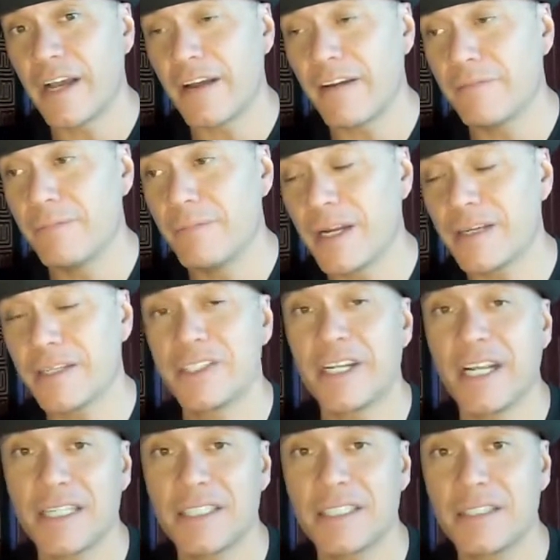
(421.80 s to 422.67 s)
have better
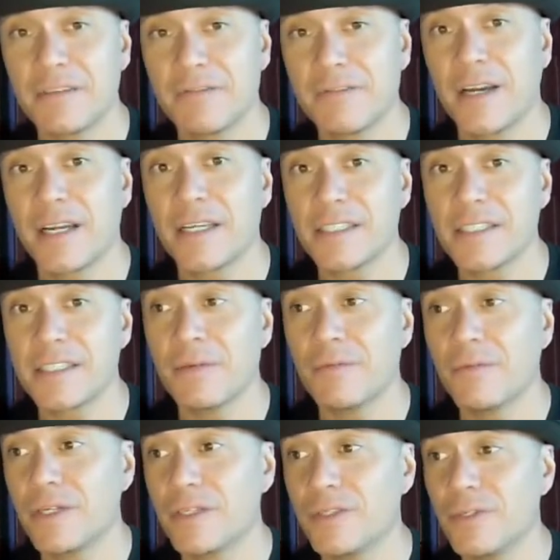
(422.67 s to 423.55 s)
chances of finding
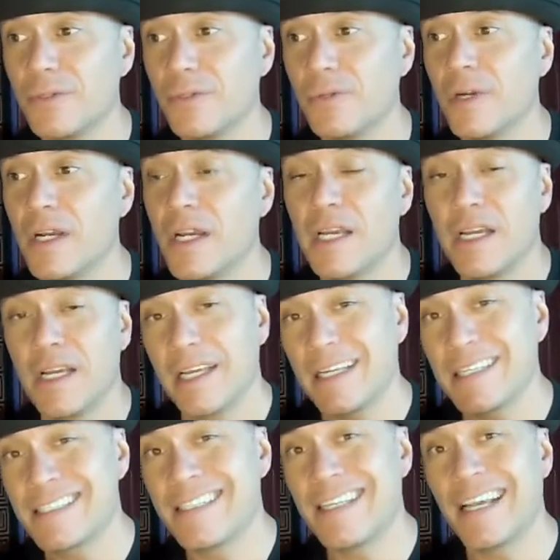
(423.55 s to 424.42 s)
someone who
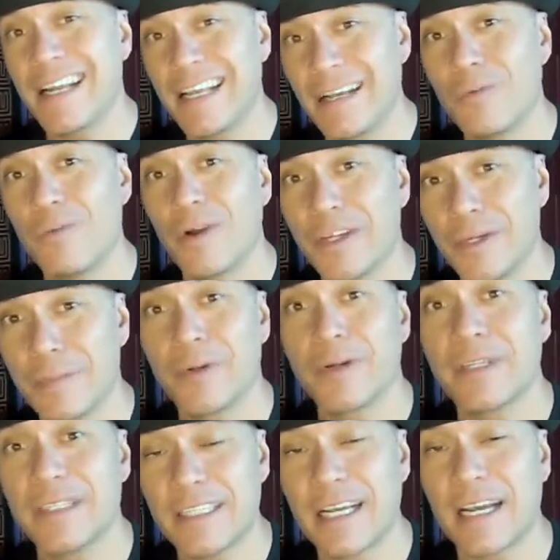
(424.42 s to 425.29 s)
is getting what you're
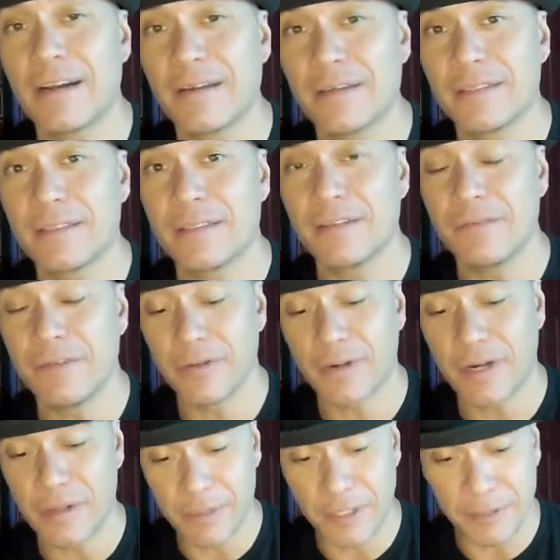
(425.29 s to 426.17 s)
putting down, if you
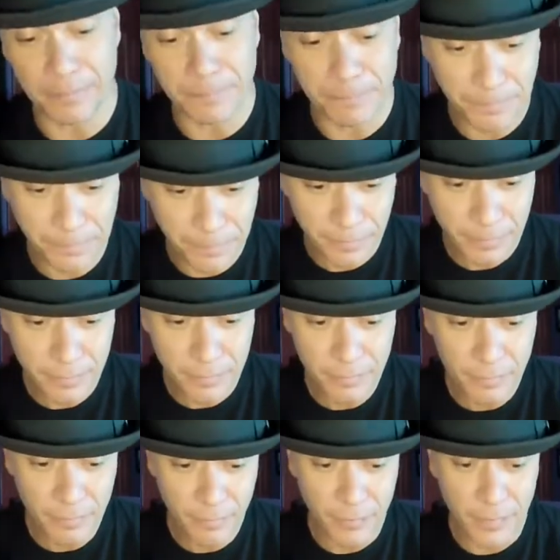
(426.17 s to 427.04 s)
know what I mean.
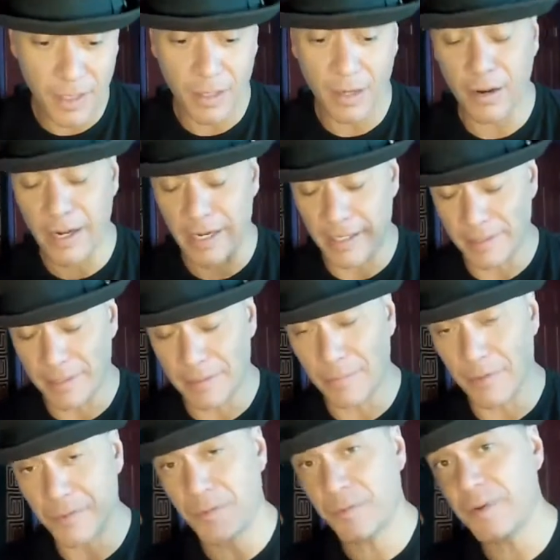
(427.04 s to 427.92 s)
All right.
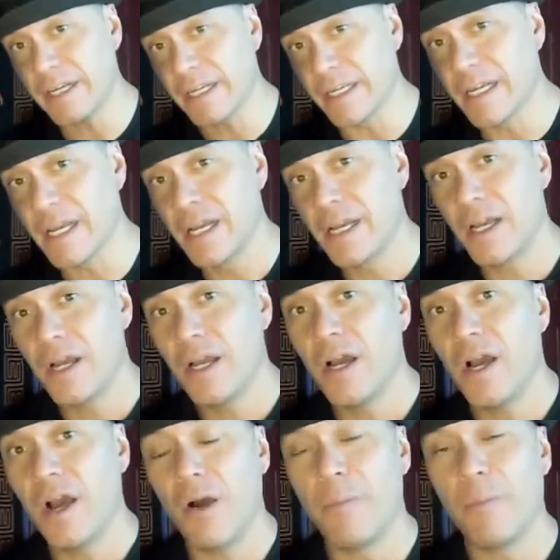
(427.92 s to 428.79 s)
Number 3,
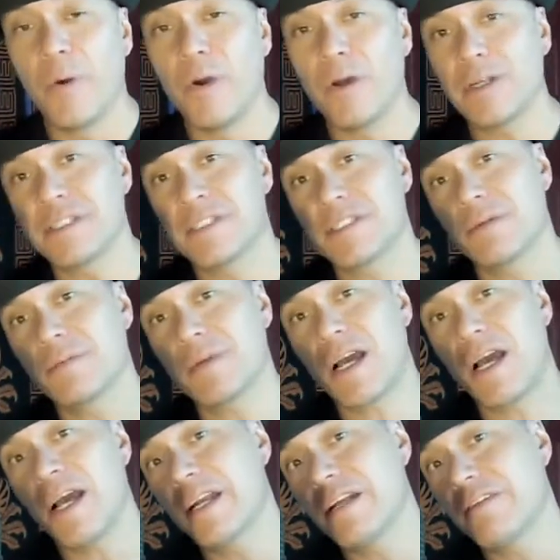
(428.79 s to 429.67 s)
put some
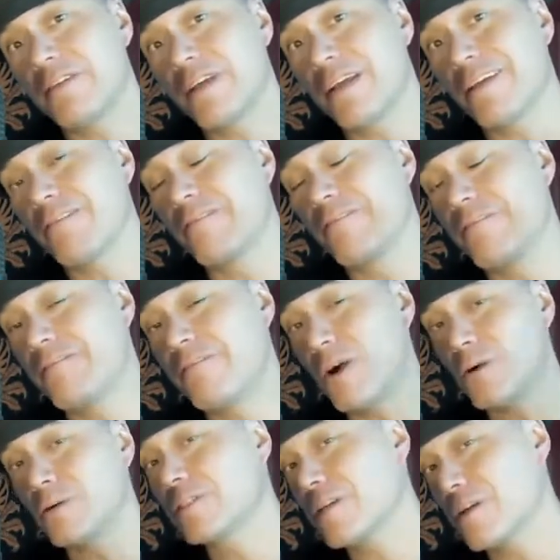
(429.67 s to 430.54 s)
kind of a
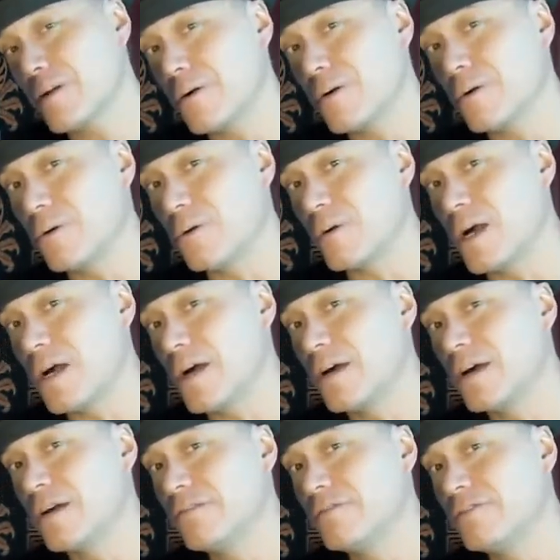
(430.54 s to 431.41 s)
photo
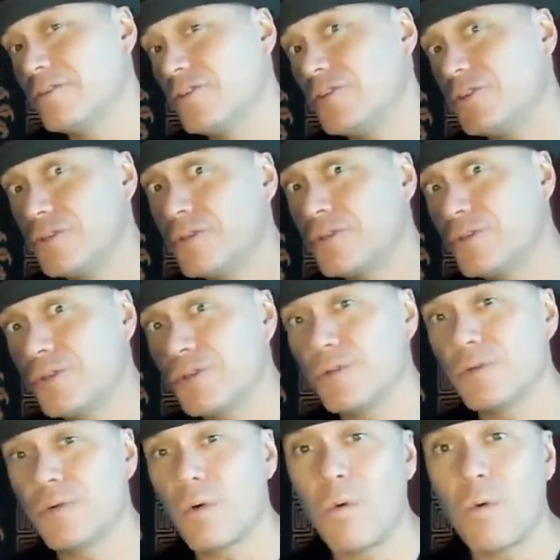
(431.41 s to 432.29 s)
of
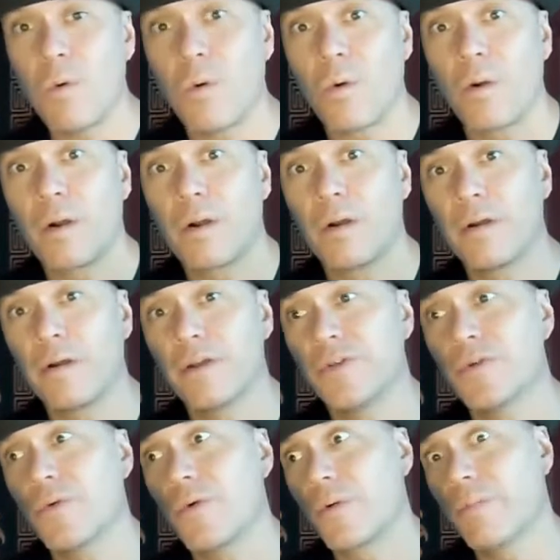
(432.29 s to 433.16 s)
you or
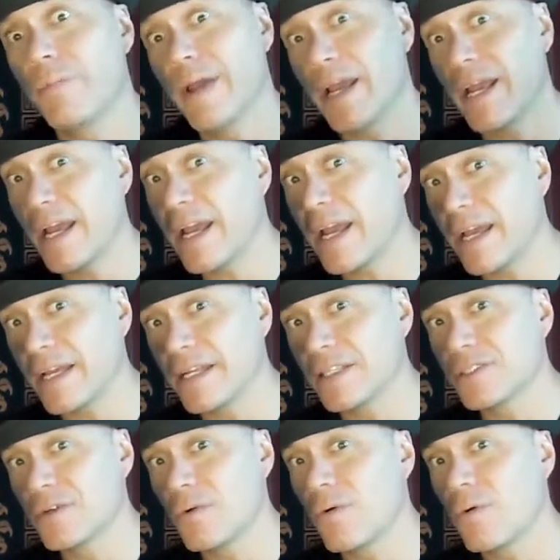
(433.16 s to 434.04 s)
your
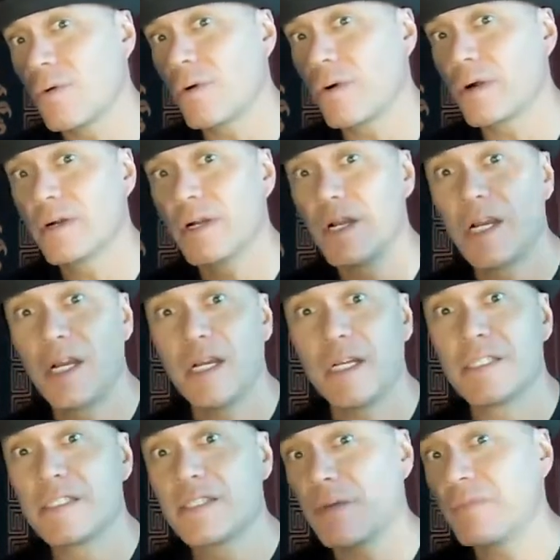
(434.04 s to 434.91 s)
band or
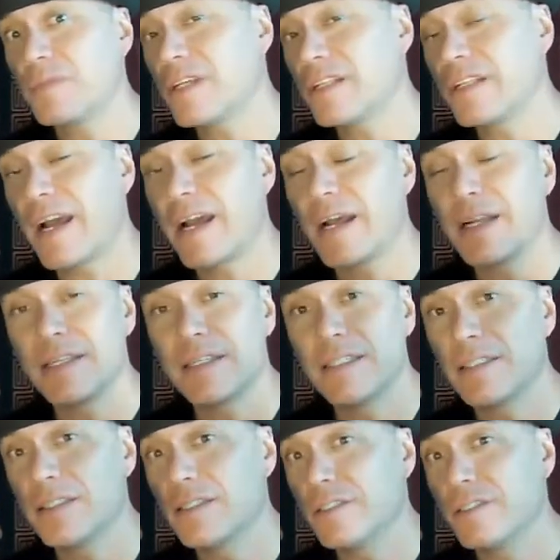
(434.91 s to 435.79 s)
something that
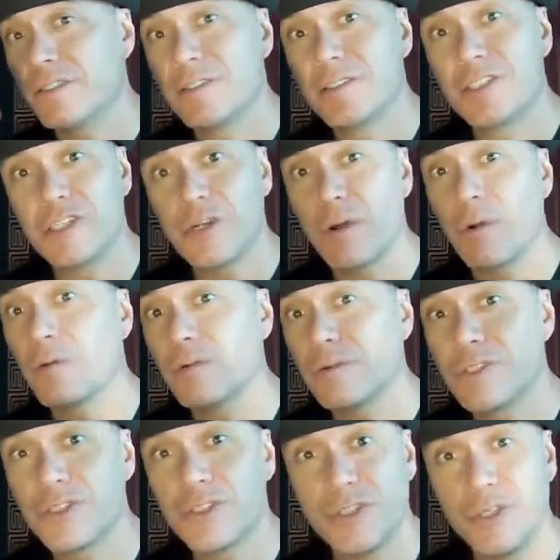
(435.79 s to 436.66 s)

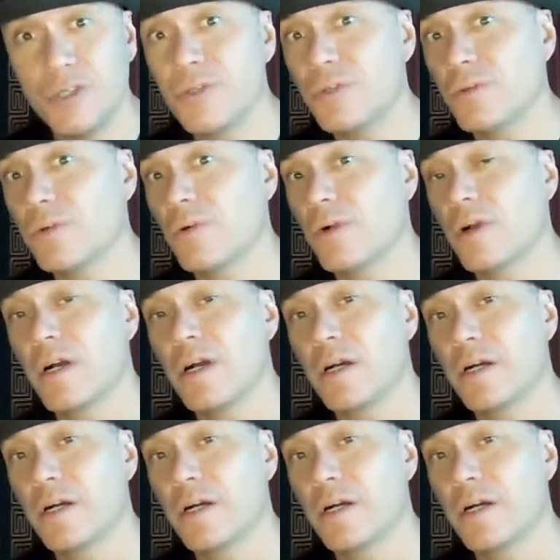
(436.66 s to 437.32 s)
shows you.